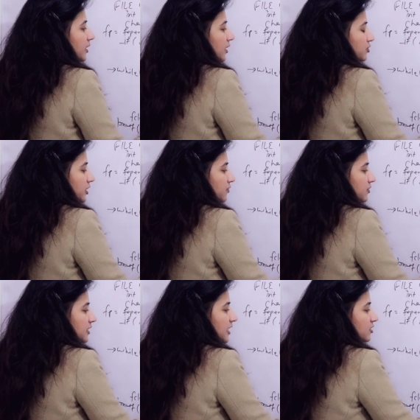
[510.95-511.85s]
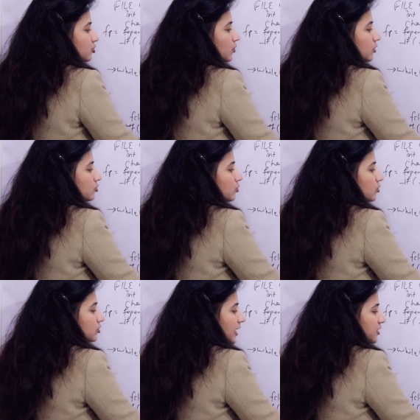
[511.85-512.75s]
Now see, if ch is equal
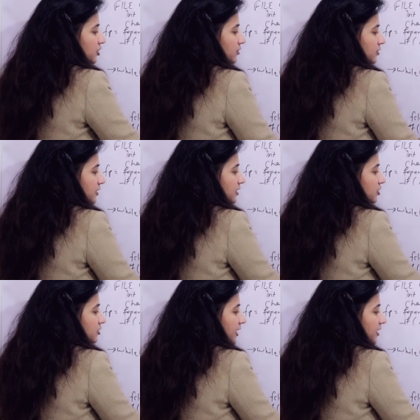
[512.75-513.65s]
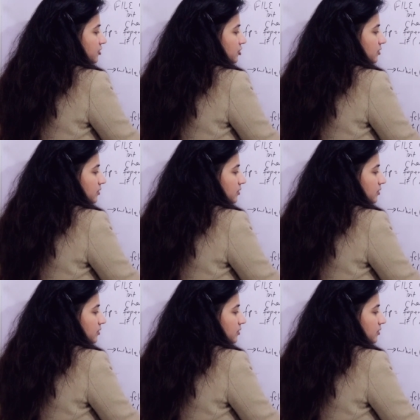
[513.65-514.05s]
to slash n, ch is h.